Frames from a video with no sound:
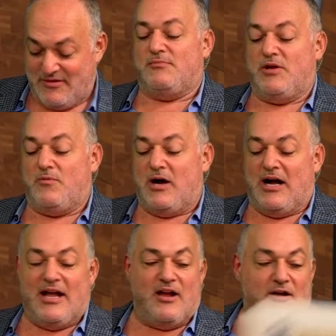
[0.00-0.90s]

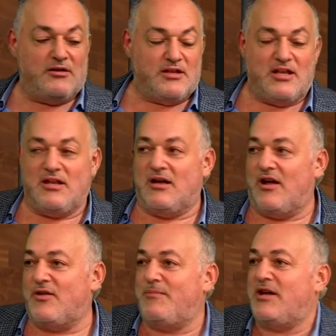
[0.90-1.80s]
Meanwhile, the
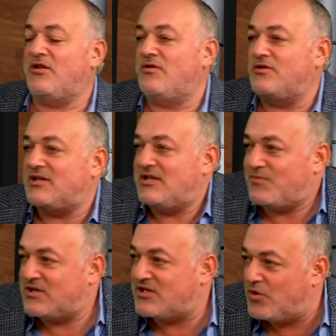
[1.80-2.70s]
other big news is
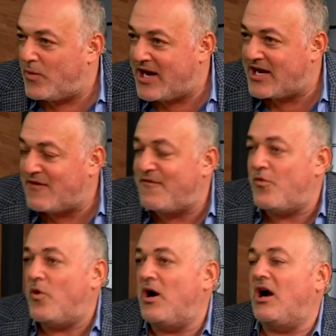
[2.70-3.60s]
we're still waiting
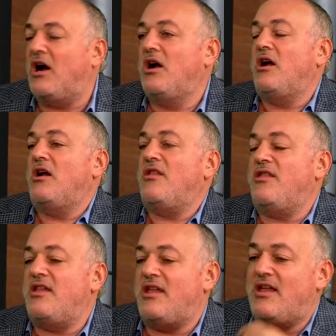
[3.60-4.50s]
for
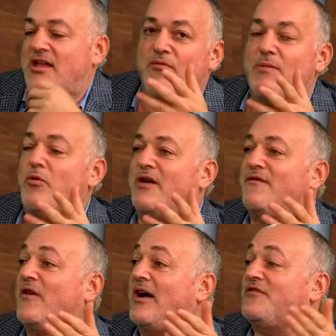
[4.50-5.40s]
the
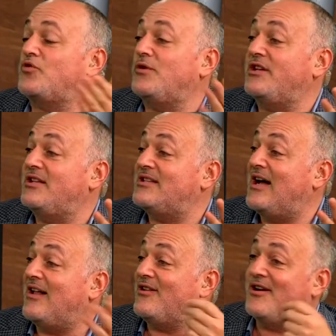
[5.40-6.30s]
$3.5 trillion
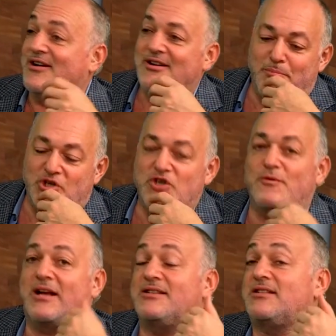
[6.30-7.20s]
budget
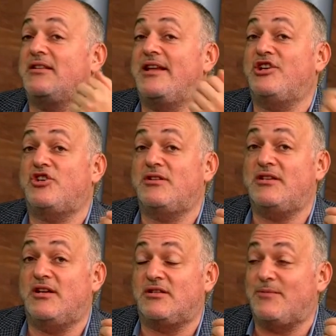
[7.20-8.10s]
reconciliation
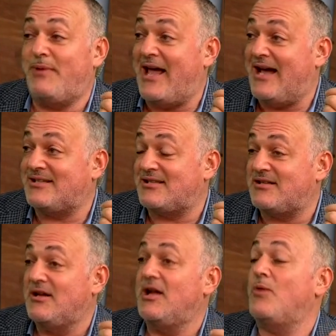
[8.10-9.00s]
deal to
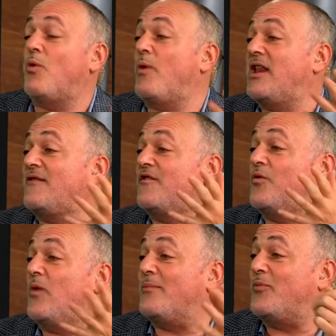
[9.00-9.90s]
pass. We're waiting for
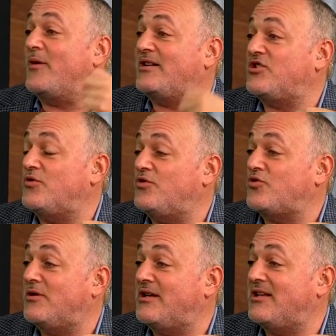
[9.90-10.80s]
the $1.2
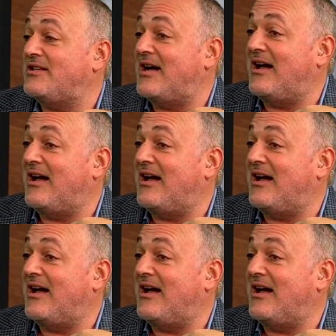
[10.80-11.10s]
trillion